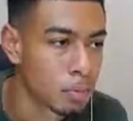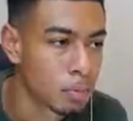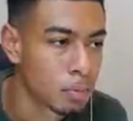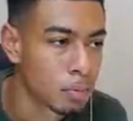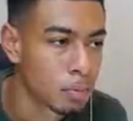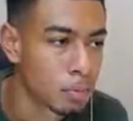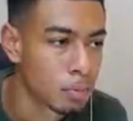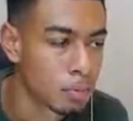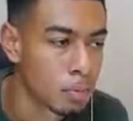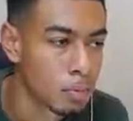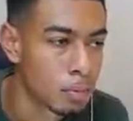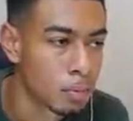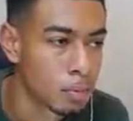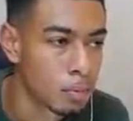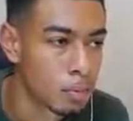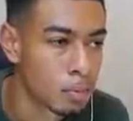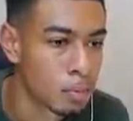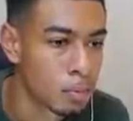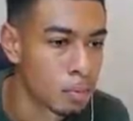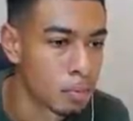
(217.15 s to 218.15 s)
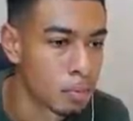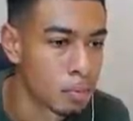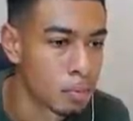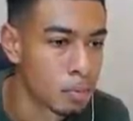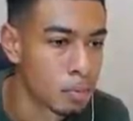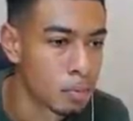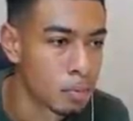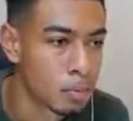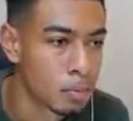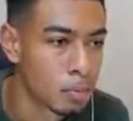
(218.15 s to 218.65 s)

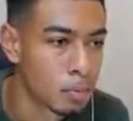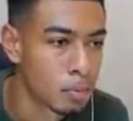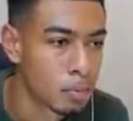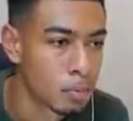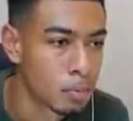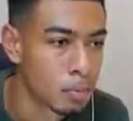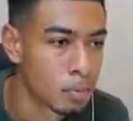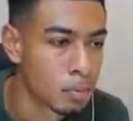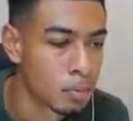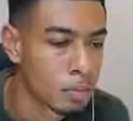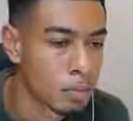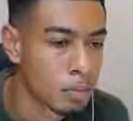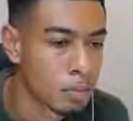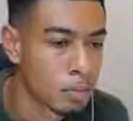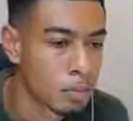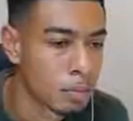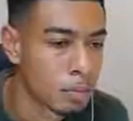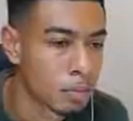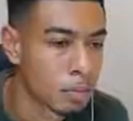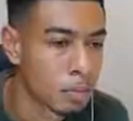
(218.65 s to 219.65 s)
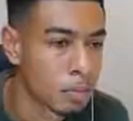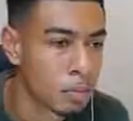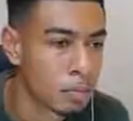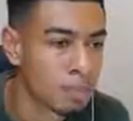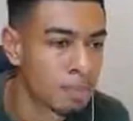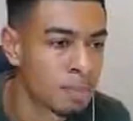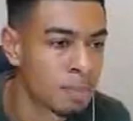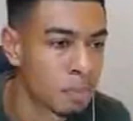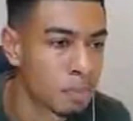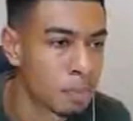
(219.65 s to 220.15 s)

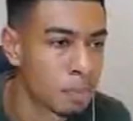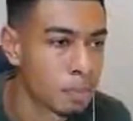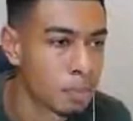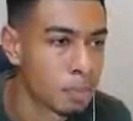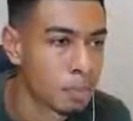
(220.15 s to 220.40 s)
(silence)